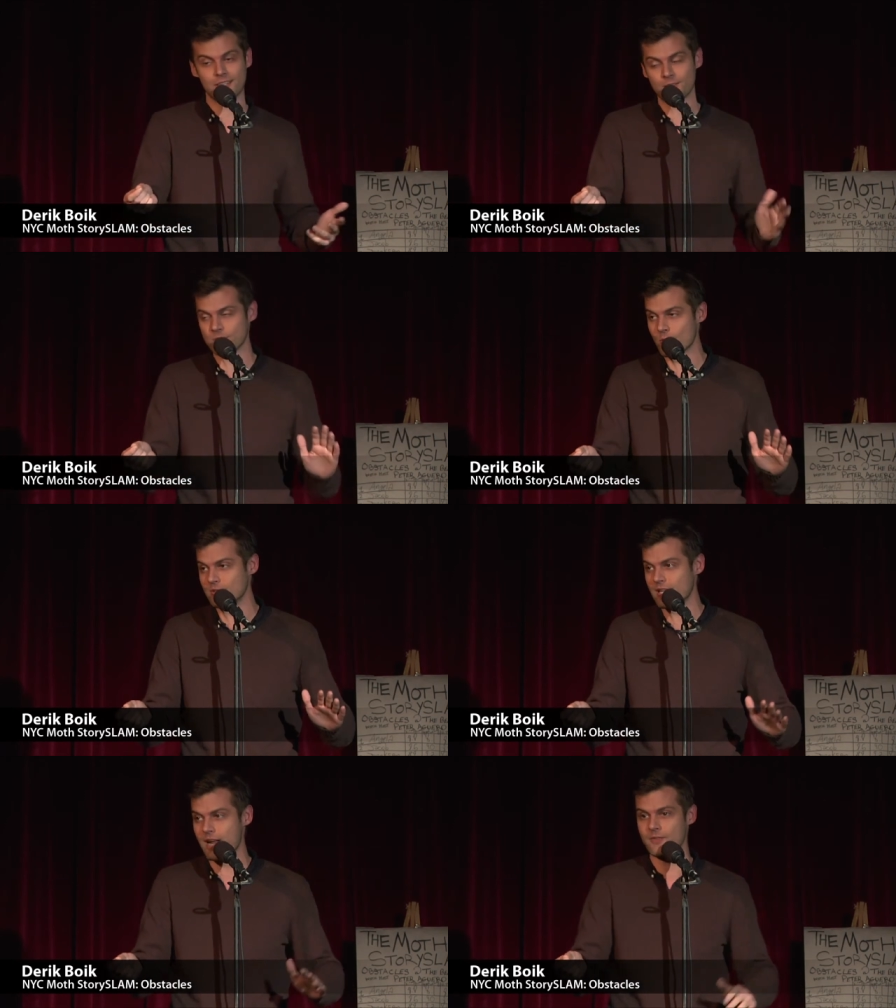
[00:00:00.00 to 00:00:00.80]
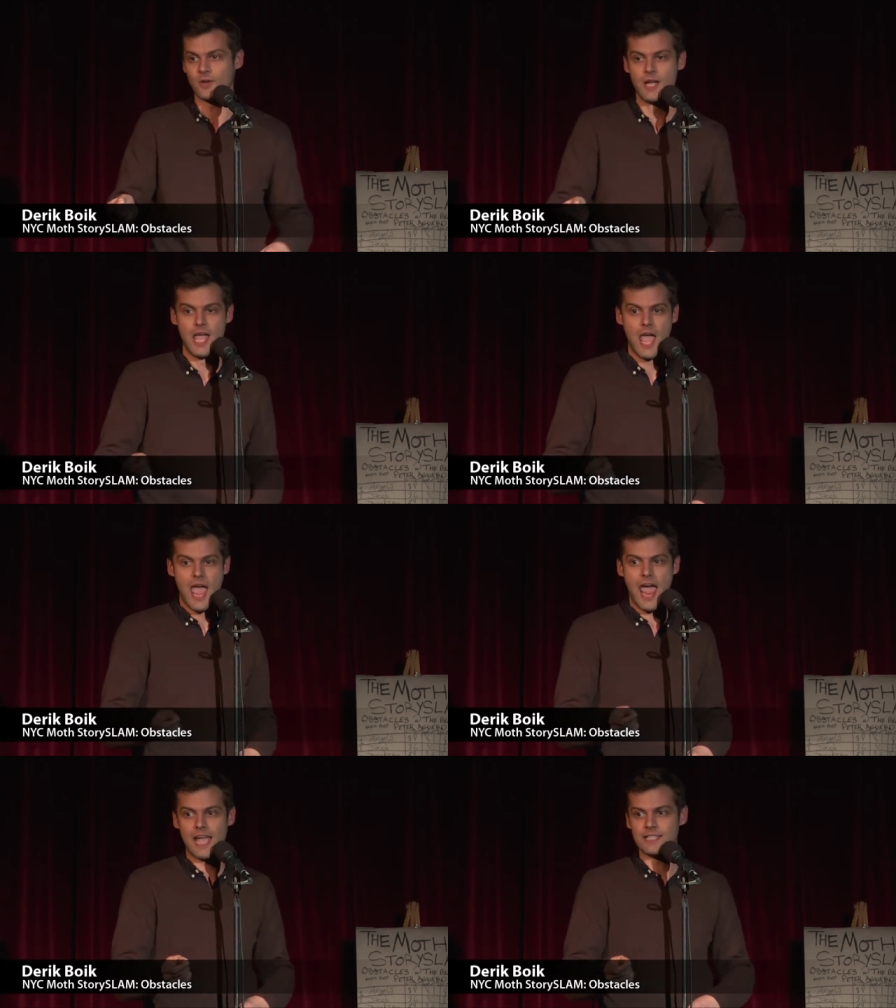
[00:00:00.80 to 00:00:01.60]
and I was always careful.
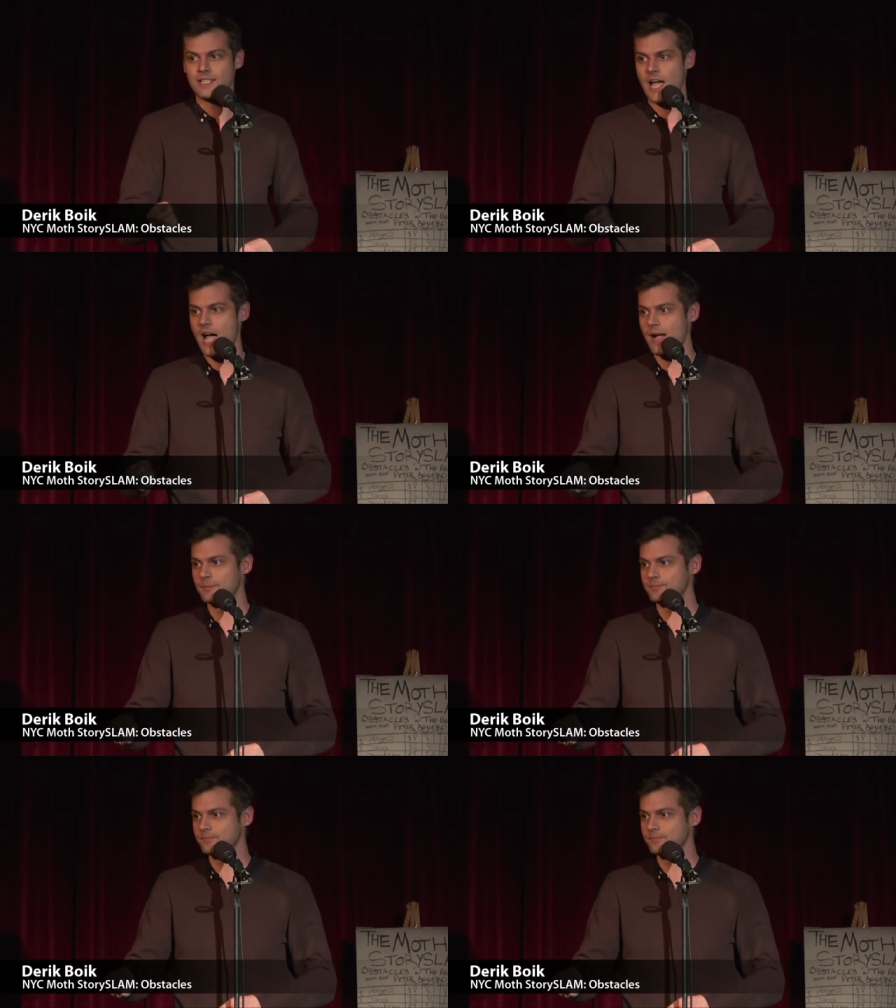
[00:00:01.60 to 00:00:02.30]
And the